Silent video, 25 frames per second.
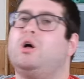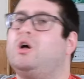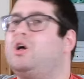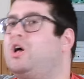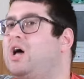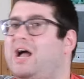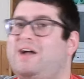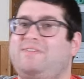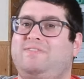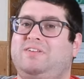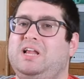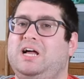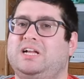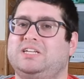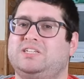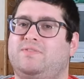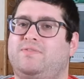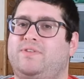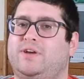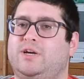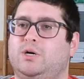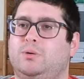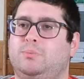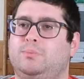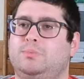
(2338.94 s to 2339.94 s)
I have a lot to
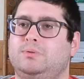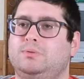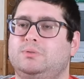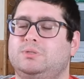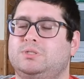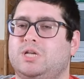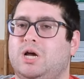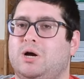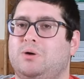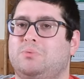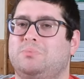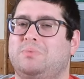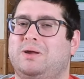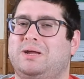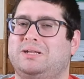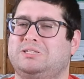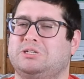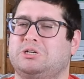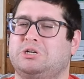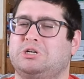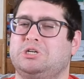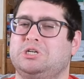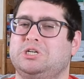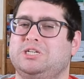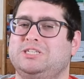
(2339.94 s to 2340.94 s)
film, so it's a
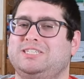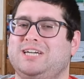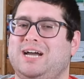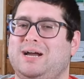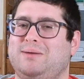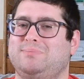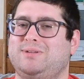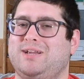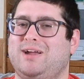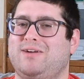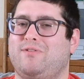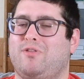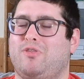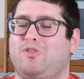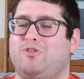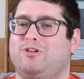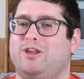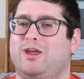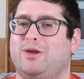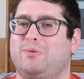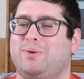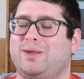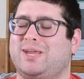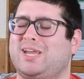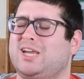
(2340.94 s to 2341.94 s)
good time to have a three-day
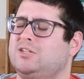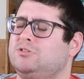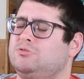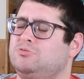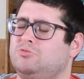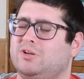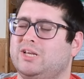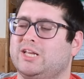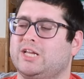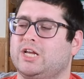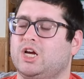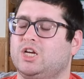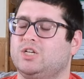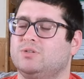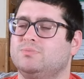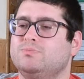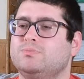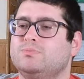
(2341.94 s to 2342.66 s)
weekend. Really good.